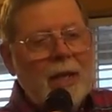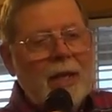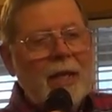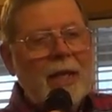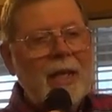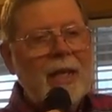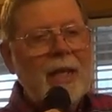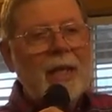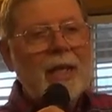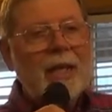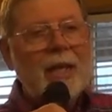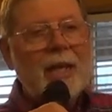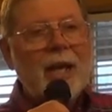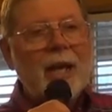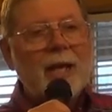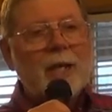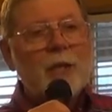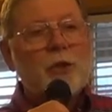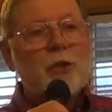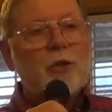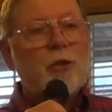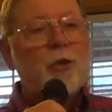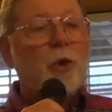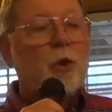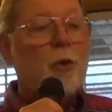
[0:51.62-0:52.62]
he had had
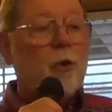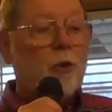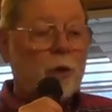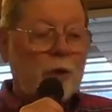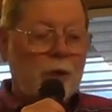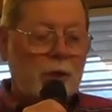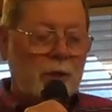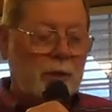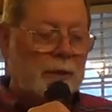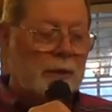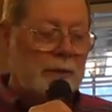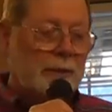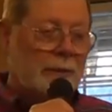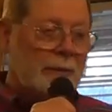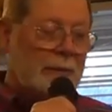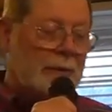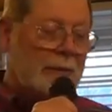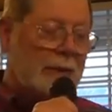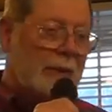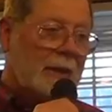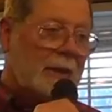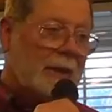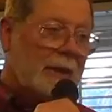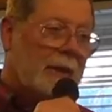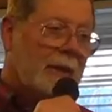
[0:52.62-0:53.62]
a stroke
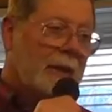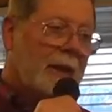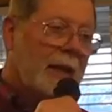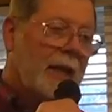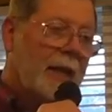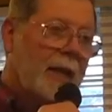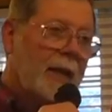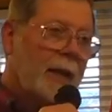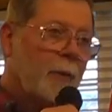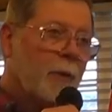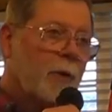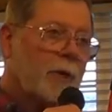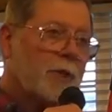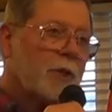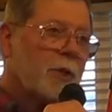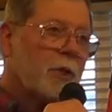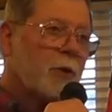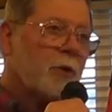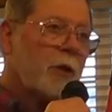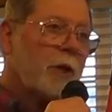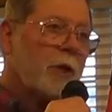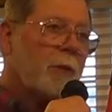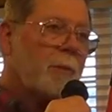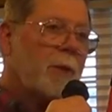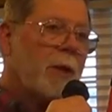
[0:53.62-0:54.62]
and he wasn't
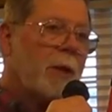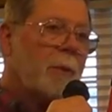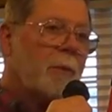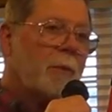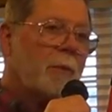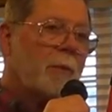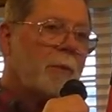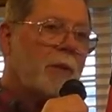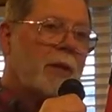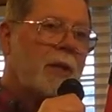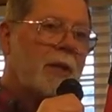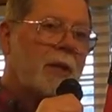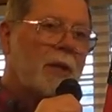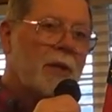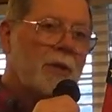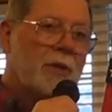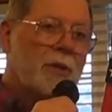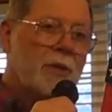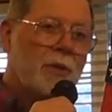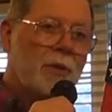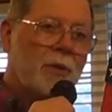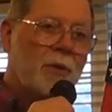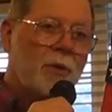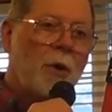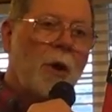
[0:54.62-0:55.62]
going to be able to be here.
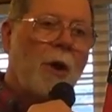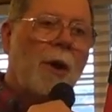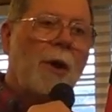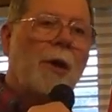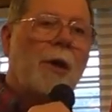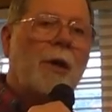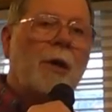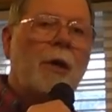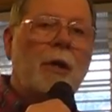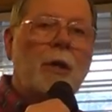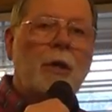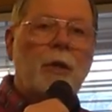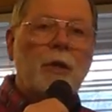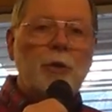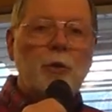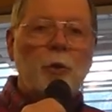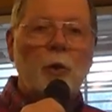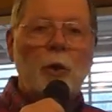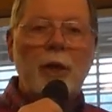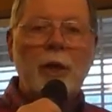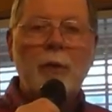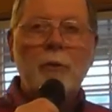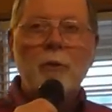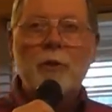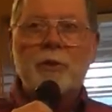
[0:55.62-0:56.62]
So
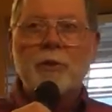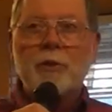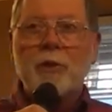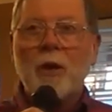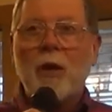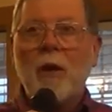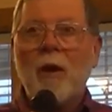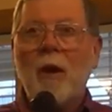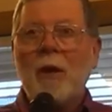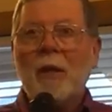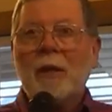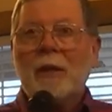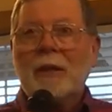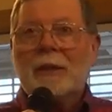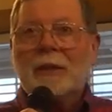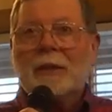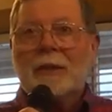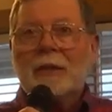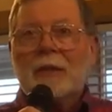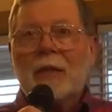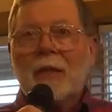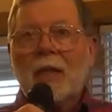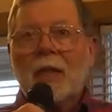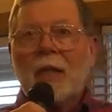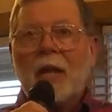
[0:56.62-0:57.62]
Duane was
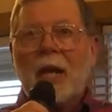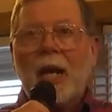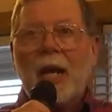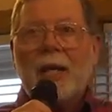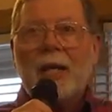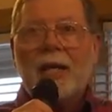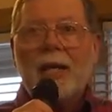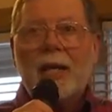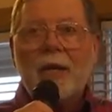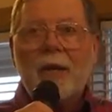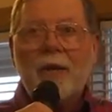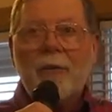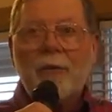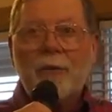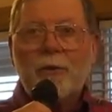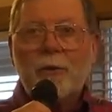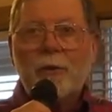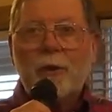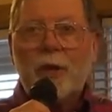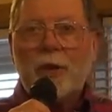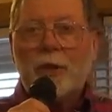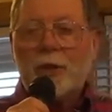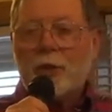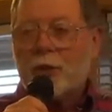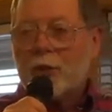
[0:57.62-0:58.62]
kind enough and
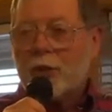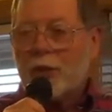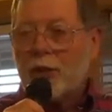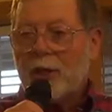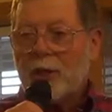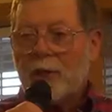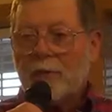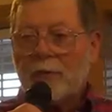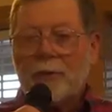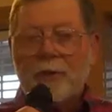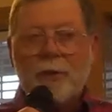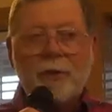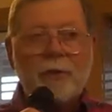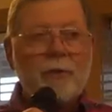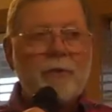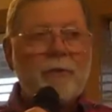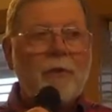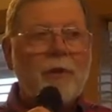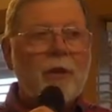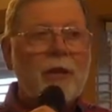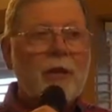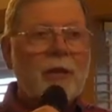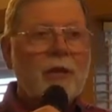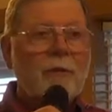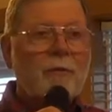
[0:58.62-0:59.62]
gracious enough to
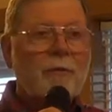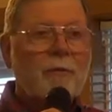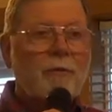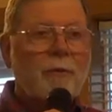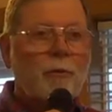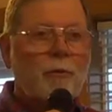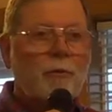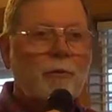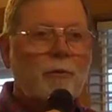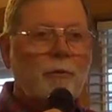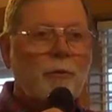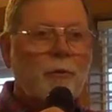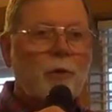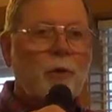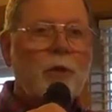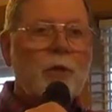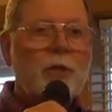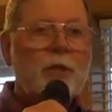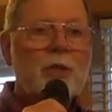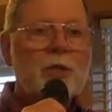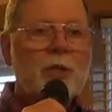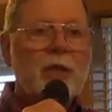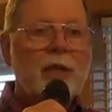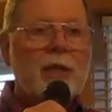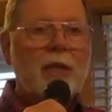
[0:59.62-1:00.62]
fill in for
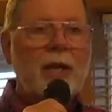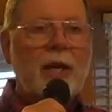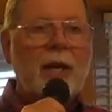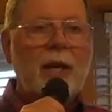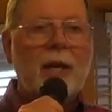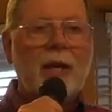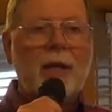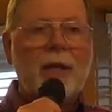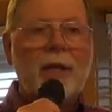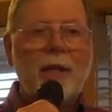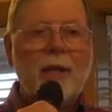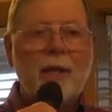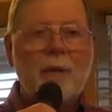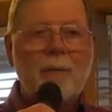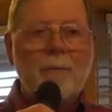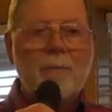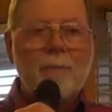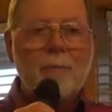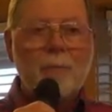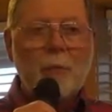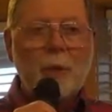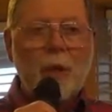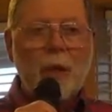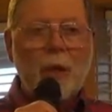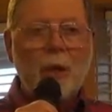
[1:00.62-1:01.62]
us, and
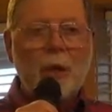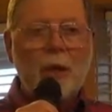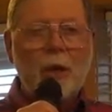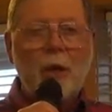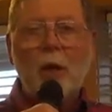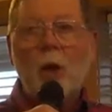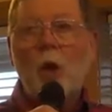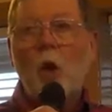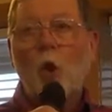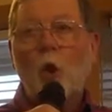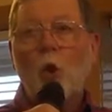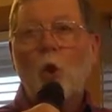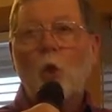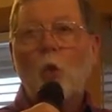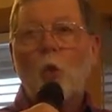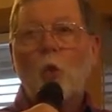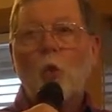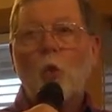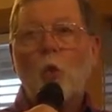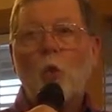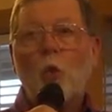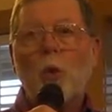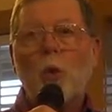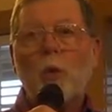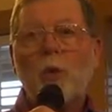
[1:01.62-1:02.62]

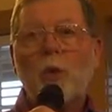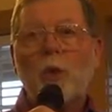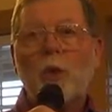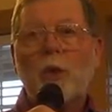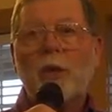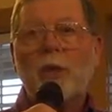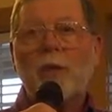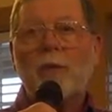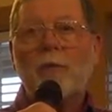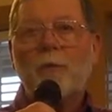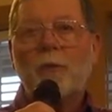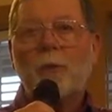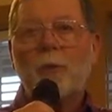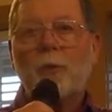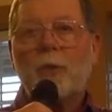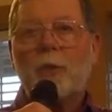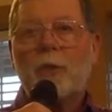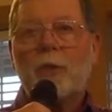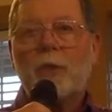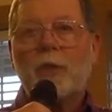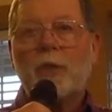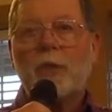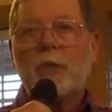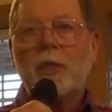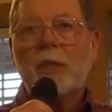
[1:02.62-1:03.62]
we were looking
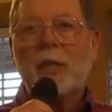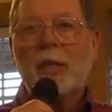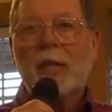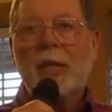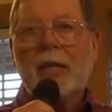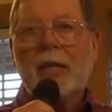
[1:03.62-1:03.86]
forward to